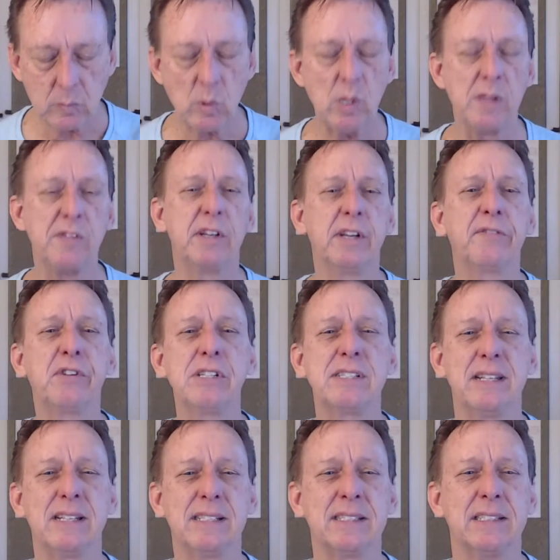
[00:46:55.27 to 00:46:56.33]
The difference
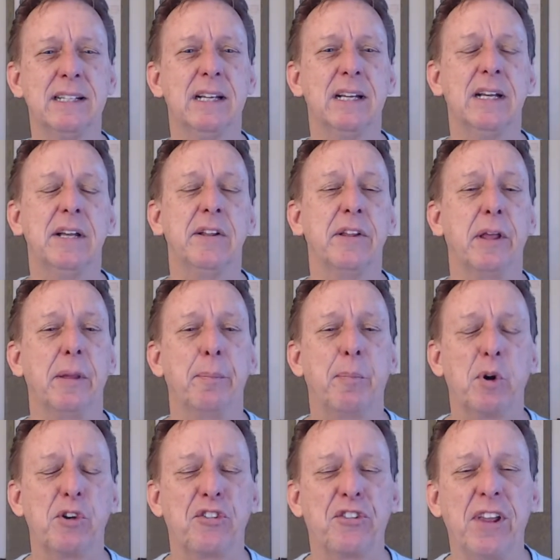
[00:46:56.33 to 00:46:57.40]
is the
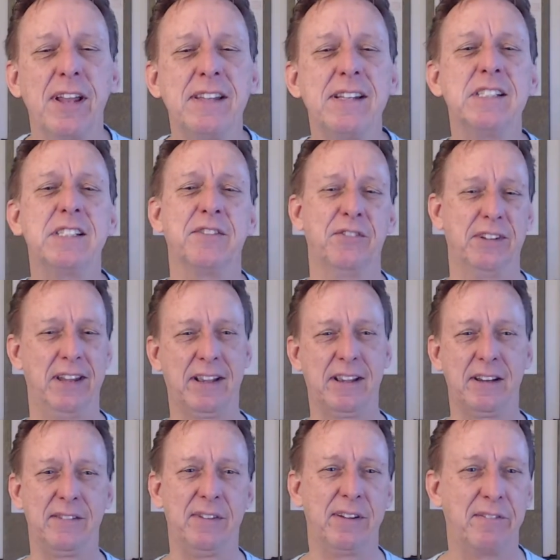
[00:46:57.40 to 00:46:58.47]
percentage of
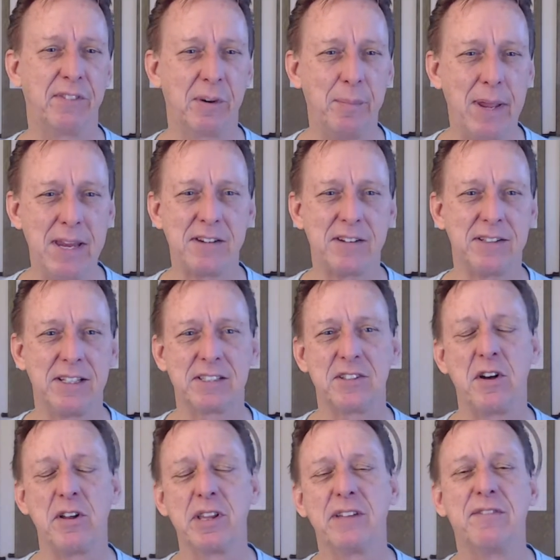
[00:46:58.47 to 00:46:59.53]
negative information that's on the